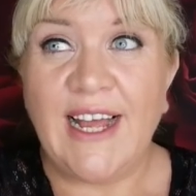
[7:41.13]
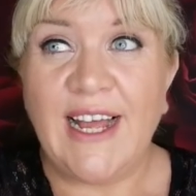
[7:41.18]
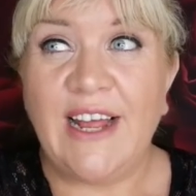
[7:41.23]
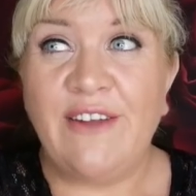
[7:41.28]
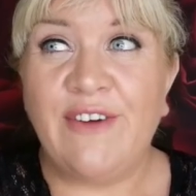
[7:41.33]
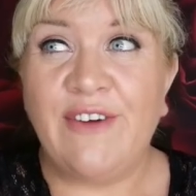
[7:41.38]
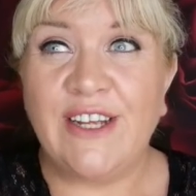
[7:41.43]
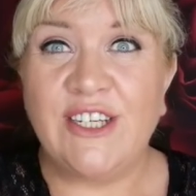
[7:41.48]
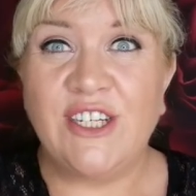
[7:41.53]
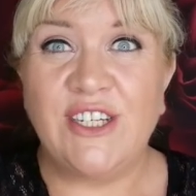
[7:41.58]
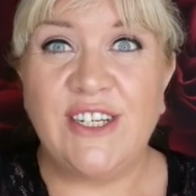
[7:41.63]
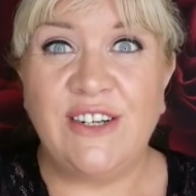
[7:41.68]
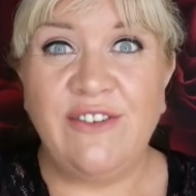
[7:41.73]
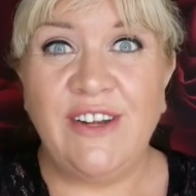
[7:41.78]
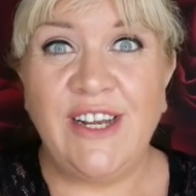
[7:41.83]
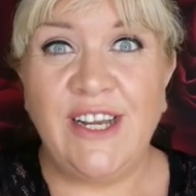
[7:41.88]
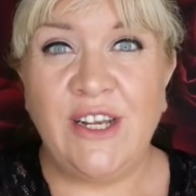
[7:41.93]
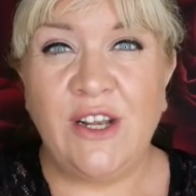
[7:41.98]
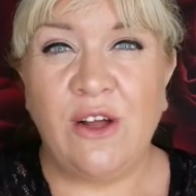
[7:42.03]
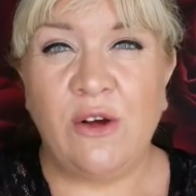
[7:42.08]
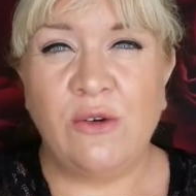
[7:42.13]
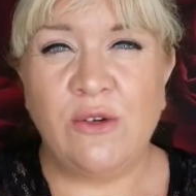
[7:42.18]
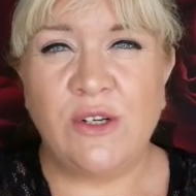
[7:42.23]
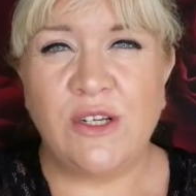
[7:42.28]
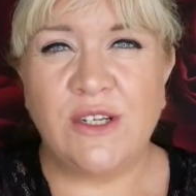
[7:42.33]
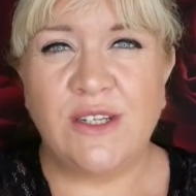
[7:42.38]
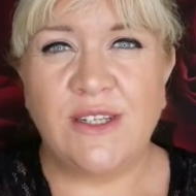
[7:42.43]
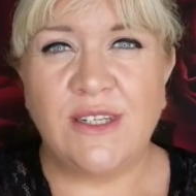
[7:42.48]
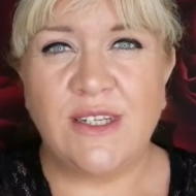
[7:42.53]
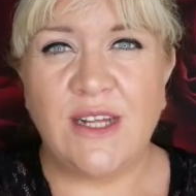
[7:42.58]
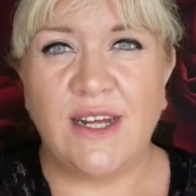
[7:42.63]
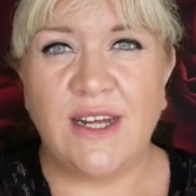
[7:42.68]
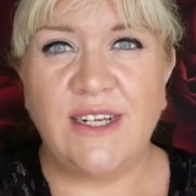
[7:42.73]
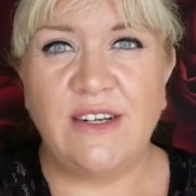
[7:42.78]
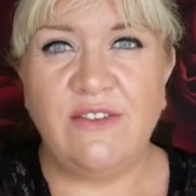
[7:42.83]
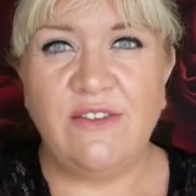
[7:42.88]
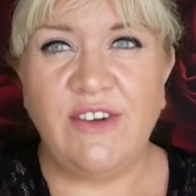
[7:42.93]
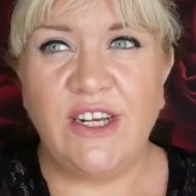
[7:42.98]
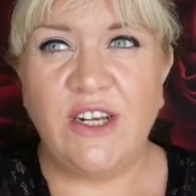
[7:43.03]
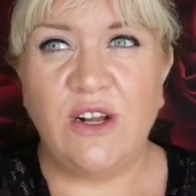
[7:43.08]
In fact, I didn't really notice
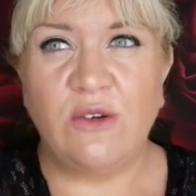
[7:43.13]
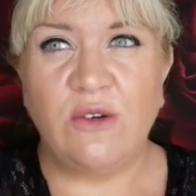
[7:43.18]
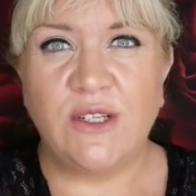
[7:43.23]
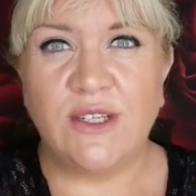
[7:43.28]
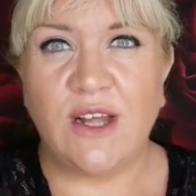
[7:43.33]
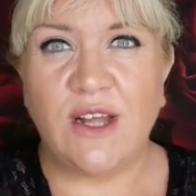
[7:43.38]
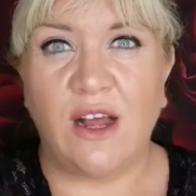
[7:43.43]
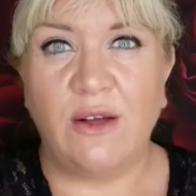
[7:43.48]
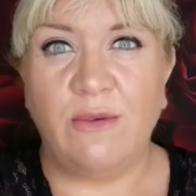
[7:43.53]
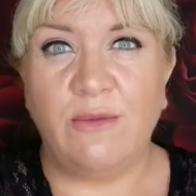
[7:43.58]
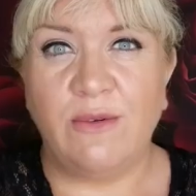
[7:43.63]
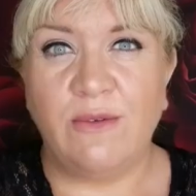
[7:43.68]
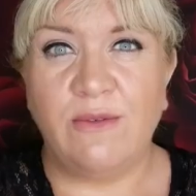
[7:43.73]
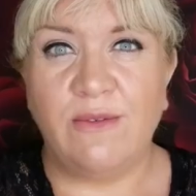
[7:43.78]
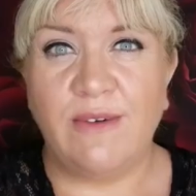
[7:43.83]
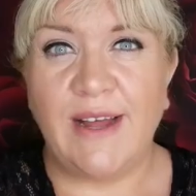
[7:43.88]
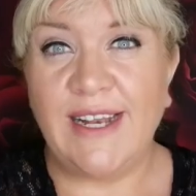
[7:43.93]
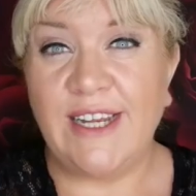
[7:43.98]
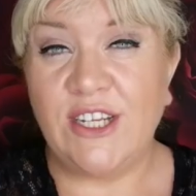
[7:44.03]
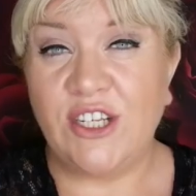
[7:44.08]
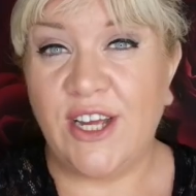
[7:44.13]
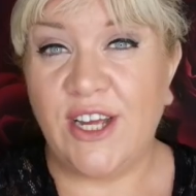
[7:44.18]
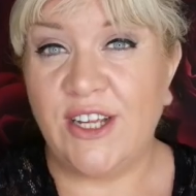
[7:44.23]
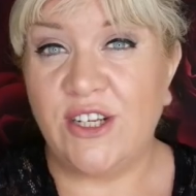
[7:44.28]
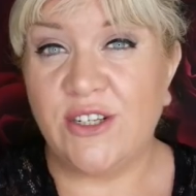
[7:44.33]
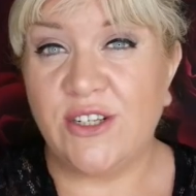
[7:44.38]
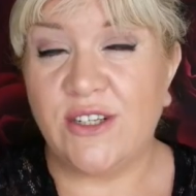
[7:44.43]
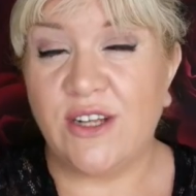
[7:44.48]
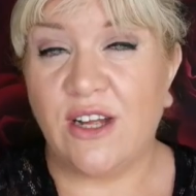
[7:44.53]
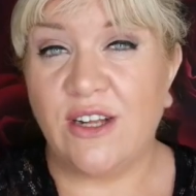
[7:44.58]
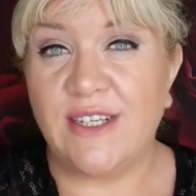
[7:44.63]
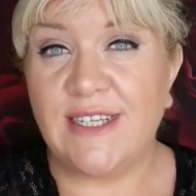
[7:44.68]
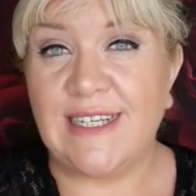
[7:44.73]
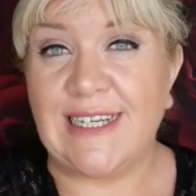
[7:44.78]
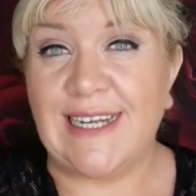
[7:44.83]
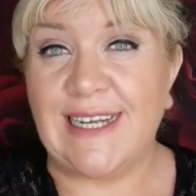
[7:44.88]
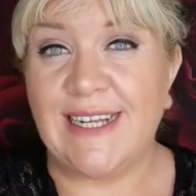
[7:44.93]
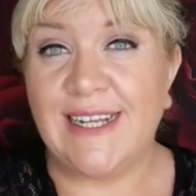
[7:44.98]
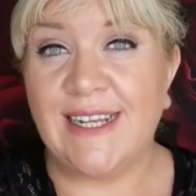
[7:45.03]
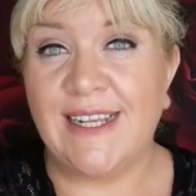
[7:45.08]
any changes
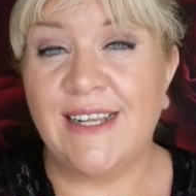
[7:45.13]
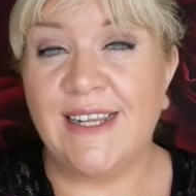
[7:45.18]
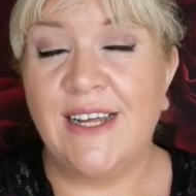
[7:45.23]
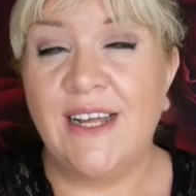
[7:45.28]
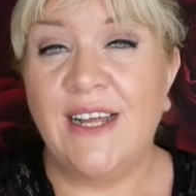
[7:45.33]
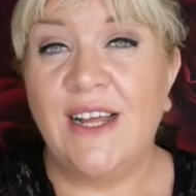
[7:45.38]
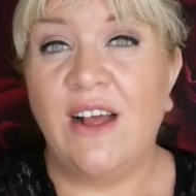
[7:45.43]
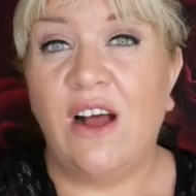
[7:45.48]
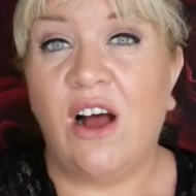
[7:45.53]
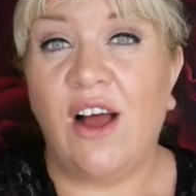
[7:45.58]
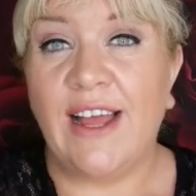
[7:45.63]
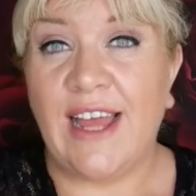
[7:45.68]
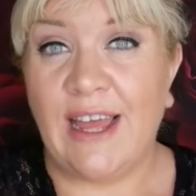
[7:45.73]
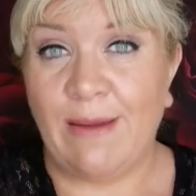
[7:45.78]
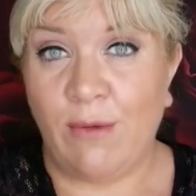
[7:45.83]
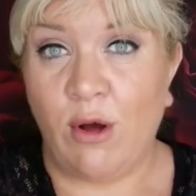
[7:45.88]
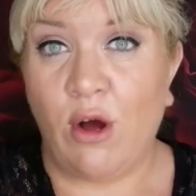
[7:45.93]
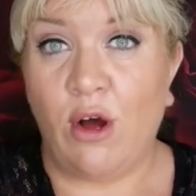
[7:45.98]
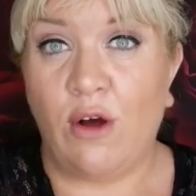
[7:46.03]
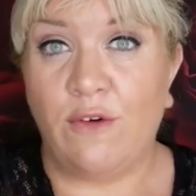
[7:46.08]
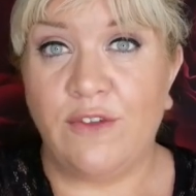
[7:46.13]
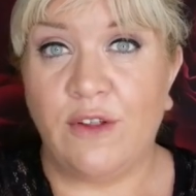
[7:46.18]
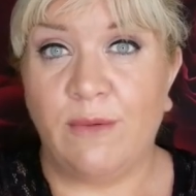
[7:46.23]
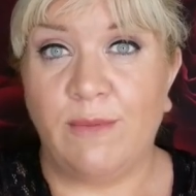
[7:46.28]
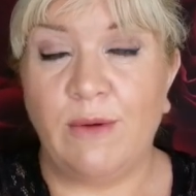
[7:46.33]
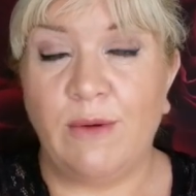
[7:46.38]
until I came off them.